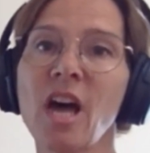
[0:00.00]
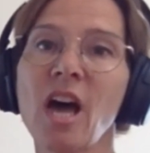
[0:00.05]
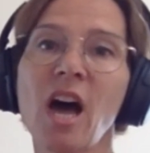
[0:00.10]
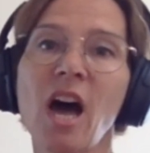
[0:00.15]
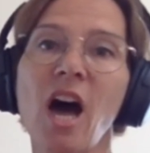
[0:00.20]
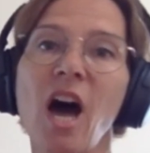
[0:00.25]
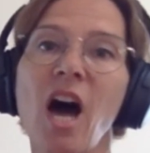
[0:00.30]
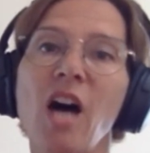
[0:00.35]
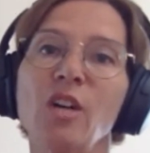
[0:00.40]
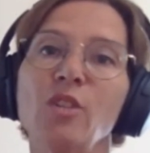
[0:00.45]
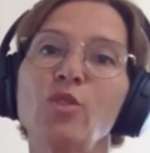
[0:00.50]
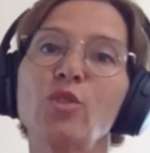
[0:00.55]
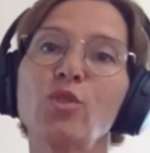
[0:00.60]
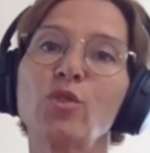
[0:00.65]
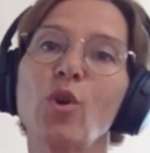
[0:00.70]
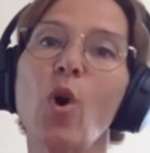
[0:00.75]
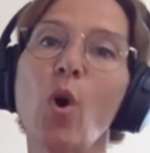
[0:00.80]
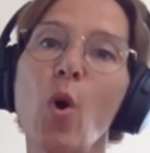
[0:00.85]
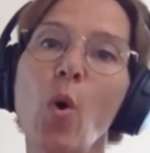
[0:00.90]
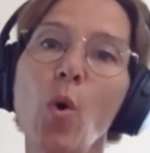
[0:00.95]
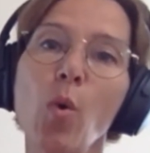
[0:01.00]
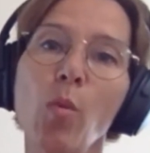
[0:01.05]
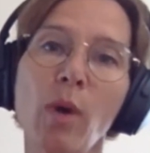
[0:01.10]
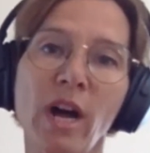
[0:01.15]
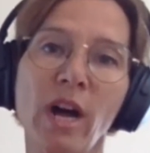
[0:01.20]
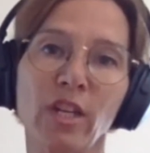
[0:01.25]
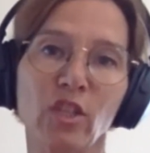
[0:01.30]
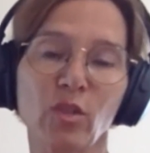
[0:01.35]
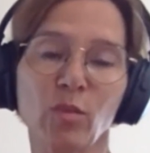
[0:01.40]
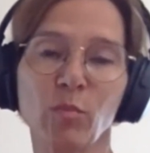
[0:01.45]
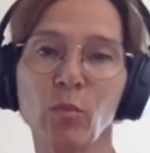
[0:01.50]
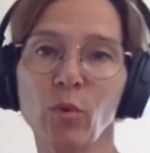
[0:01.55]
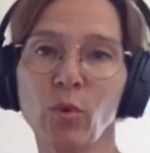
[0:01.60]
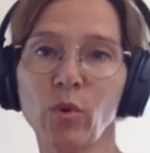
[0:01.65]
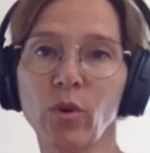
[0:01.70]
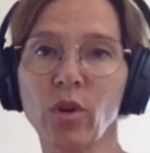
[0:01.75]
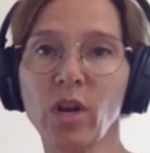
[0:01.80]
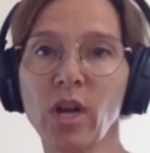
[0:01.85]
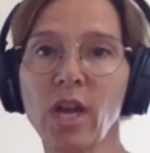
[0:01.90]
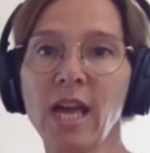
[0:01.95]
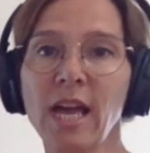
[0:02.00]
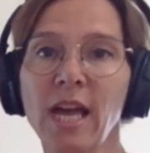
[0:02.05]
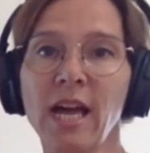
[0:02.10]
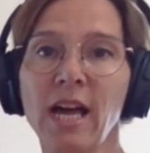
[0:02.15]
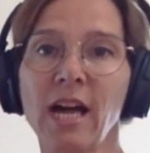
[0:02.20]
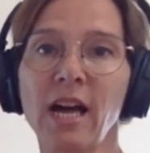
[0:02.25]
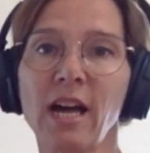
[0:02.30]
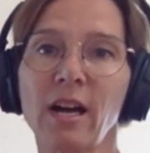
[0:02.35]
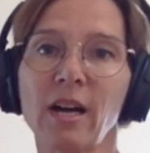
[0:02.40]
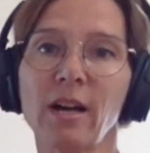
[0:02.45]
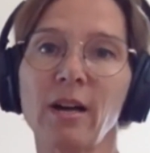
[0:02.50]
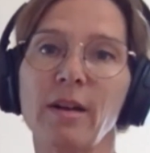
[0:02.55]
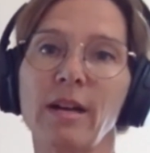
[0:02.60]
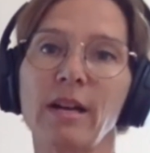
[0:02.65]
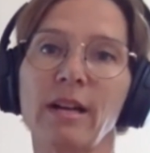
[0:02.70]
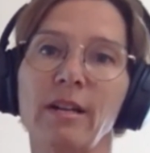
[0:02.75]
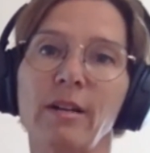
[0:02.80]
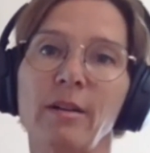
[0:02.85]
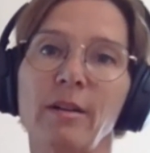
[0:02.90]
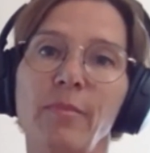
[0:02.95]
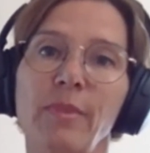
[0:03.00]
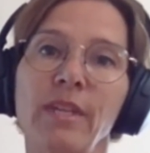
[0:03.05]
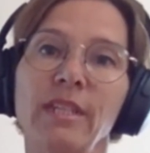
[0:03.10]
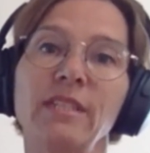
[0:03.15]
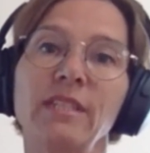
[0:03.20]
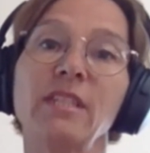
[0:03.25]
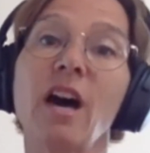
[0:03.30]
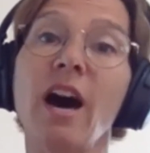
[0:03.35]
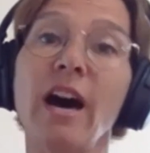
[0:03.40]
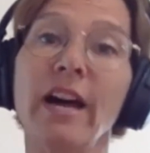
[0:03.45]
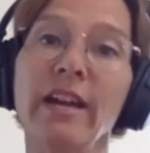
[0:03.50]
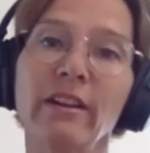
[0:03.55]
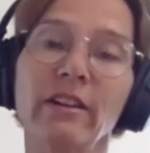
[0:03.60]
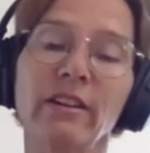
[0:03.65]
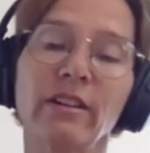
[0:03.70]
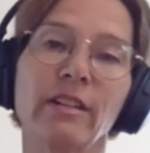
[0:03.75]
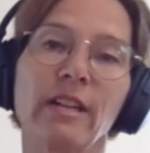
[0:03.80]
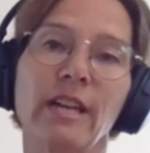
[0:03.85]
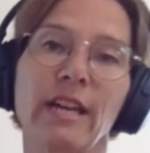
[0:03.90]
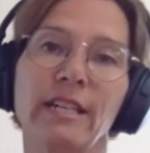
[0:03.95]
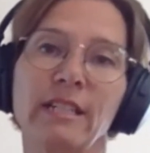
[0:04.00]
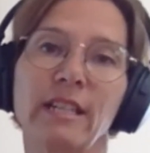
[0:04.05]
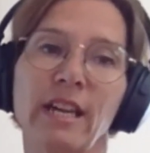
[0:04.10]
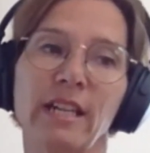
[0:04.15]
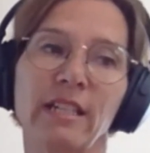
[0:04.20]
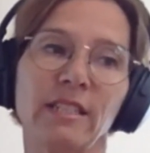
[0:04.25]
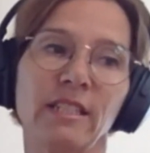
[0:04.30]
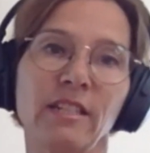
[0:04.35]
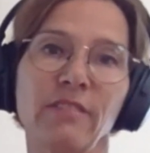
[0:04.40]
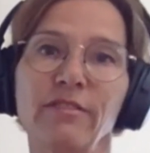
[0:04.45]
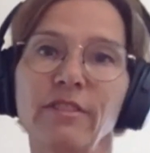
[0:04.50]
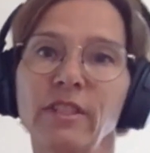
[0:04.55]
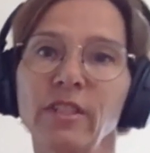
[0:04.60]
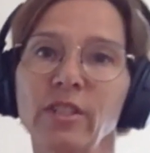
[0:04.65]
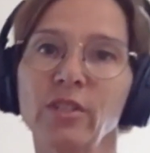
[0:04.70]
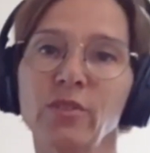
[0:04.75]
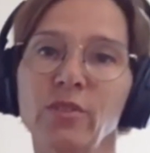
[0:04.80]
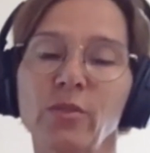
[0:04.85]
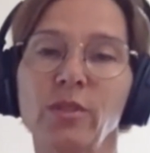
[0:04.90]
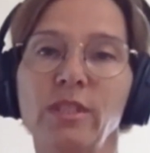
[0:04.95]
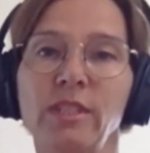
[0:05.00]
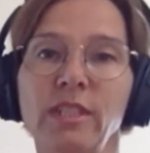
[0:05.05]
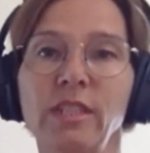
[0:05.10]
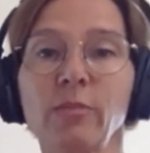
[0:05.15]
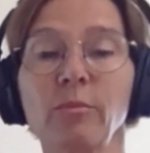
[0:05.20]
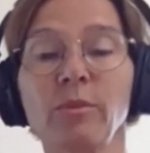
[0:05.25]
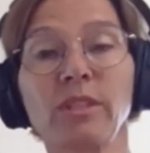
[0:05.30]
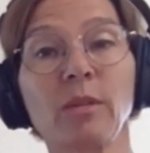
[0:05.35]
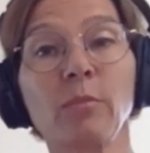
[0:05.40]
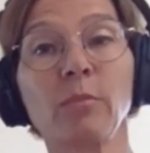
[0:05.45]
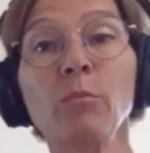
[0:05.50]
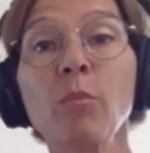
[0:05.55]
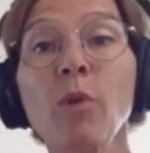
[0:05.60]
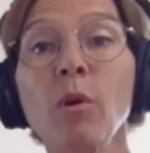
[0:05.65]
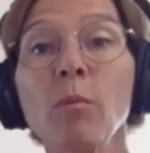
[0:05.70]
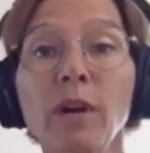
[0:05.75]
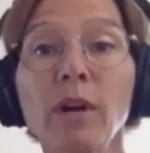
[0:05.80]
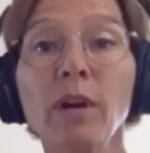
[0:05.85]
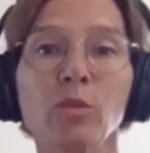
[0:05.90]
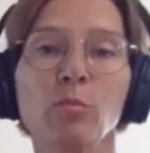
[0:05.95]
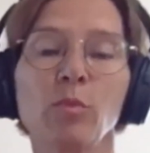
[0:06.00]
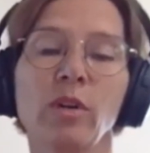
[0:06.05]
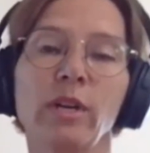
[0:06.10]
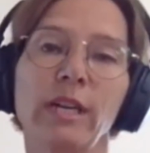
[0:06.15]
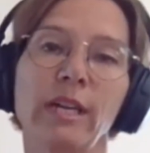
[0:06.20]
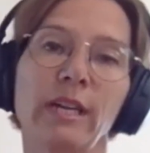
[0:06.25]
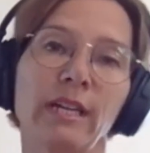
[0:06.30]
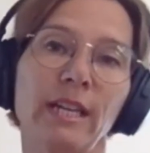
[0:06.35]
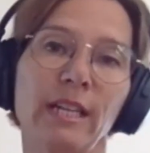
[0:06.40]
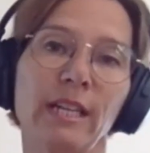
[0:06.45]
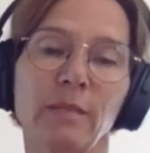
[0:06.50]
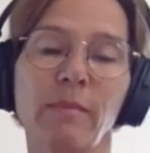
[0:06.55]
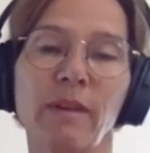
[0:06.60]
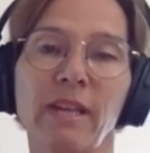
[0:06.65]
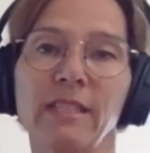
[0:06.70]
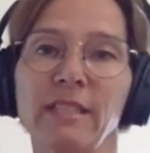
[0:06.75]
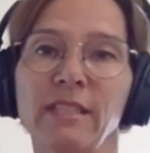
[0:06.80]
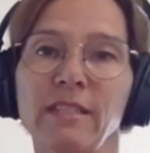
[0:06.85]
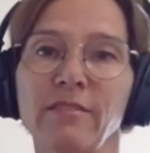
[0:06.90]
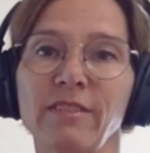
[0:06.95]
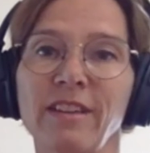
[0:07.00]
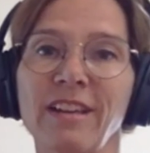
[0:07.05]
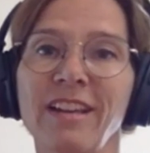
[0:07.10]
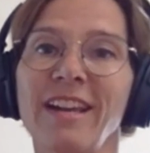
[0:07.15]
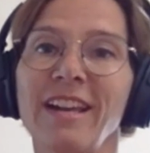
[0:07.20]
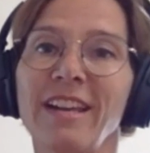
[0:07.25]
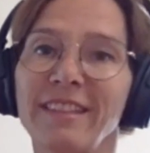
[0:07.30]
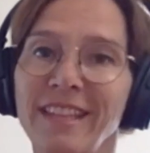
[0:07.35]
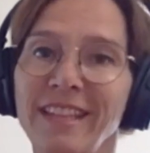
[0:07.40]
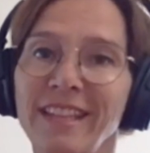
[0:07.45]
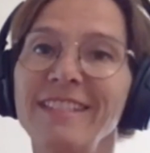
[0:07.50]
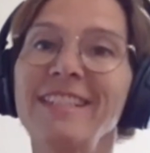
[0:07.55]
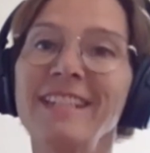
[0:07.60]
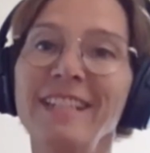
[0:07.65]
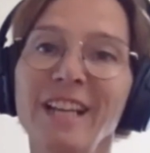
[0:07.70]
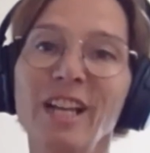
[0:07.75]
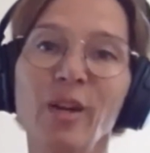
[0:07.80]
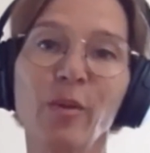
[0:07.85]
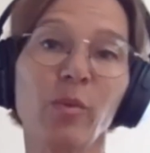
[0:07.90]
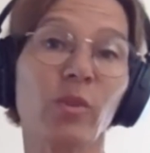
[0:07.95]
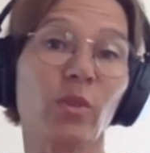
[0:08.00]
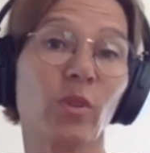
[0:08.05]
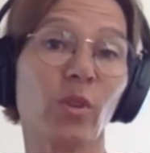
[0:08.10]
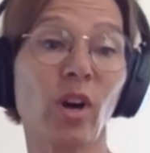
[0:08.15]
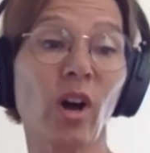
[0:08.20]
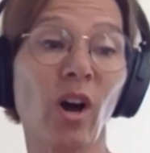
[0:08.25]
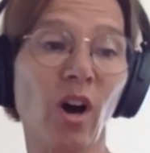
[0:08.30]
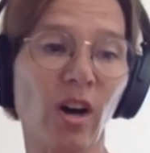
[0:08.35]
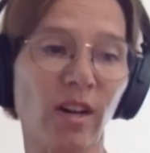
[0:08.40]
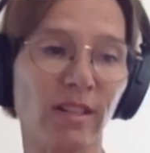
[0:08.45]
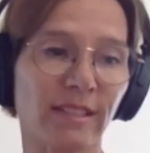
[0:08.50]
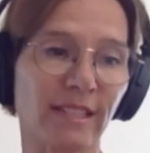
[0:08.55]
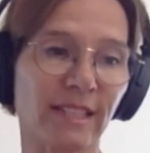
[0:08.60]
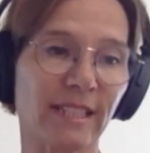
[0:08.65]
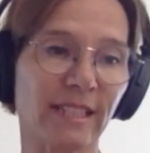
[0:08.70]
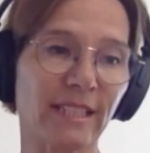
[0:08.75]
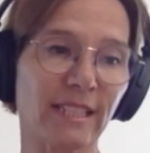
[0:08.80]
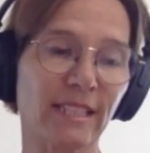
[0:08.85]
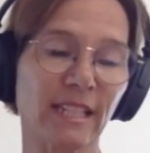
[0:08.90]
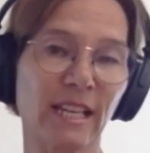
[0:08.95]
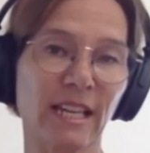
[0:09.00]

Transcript: are so much more dire and difficult to deal with, and much more expensive than dealing with the causes.